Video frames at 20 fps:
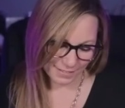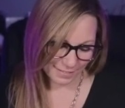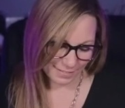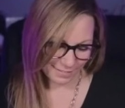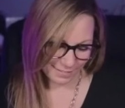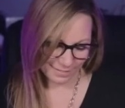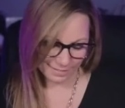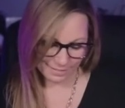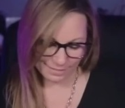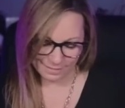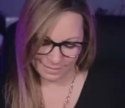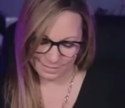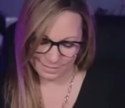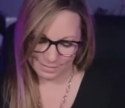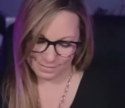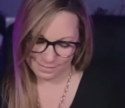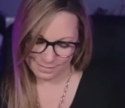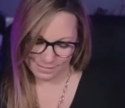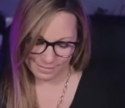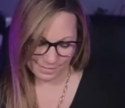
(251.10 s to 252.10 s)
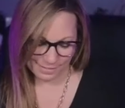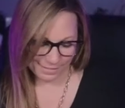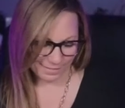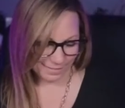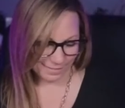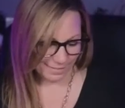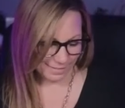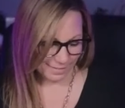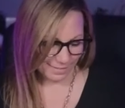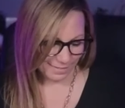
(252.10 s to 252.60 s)

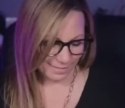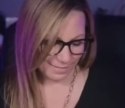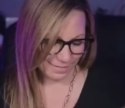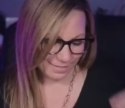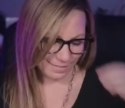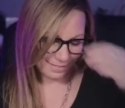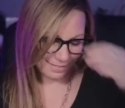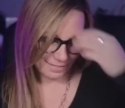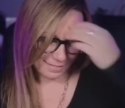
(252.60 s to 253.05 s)
No one is speaking in this clip.